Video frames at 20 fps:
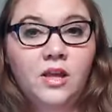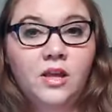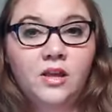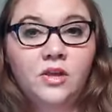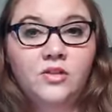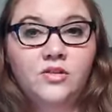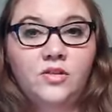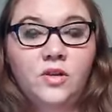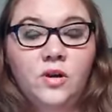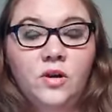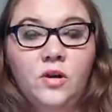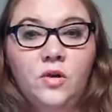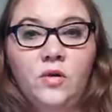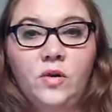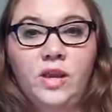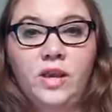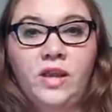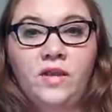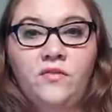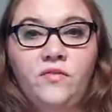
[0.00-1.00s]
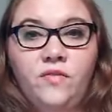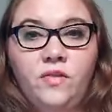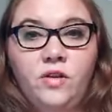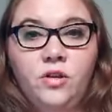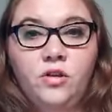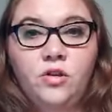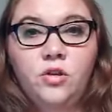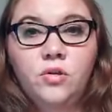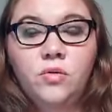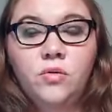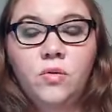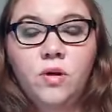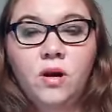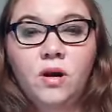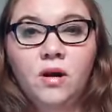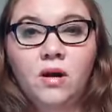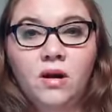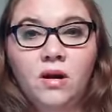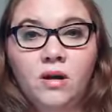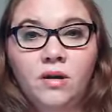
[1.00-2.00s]
So if you
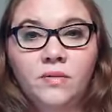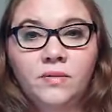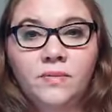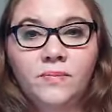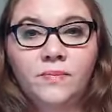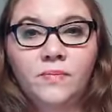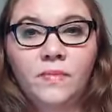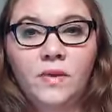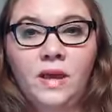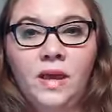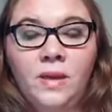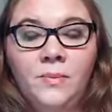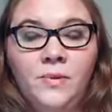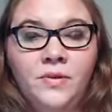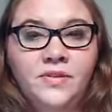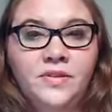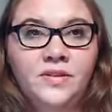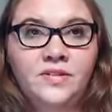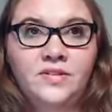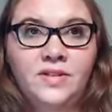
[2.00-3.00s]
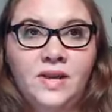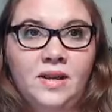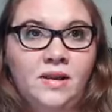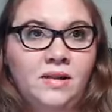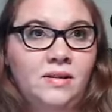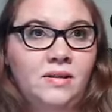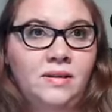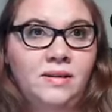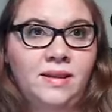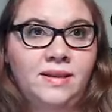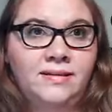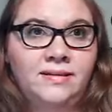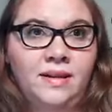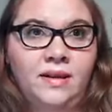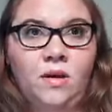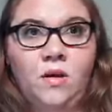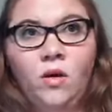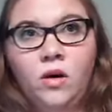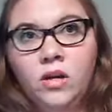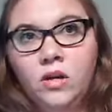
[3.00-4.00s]
are able to sell, let's say,
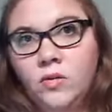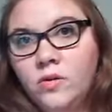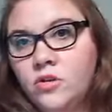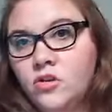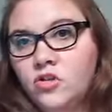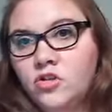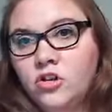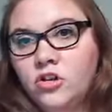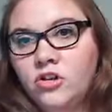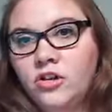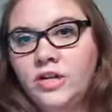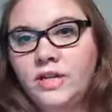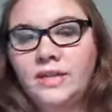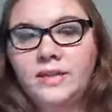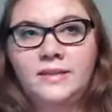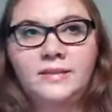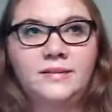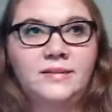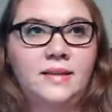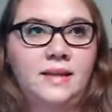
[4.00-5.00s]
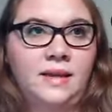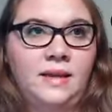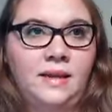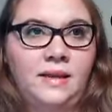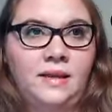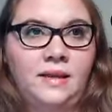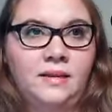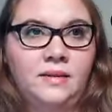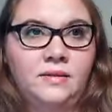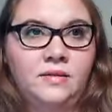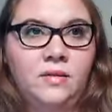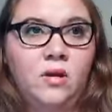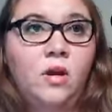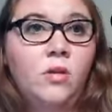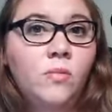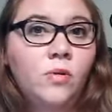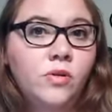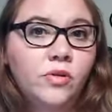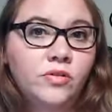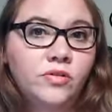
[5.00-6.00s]
auto insurance and
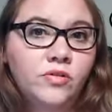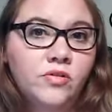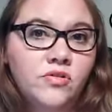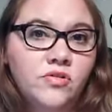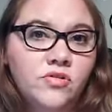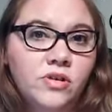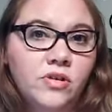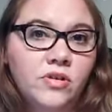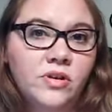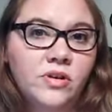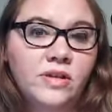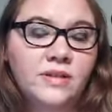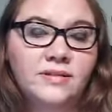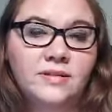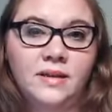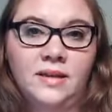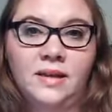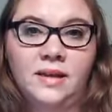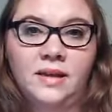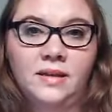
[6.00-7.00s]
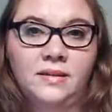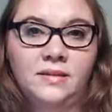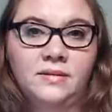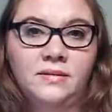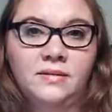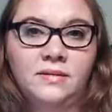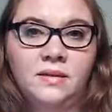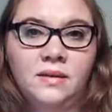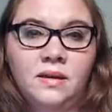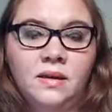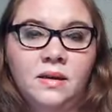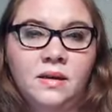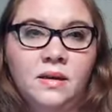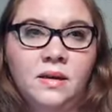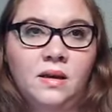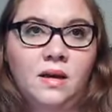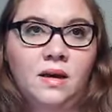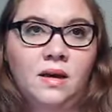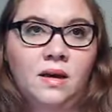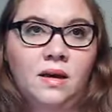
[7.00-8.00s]
homeowners insurance and
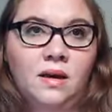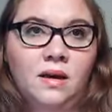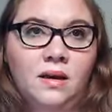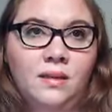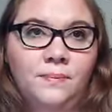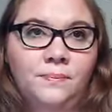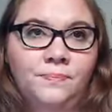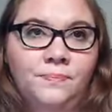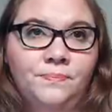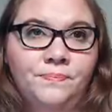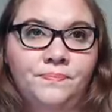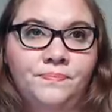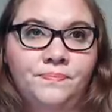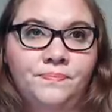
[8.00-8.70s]
um,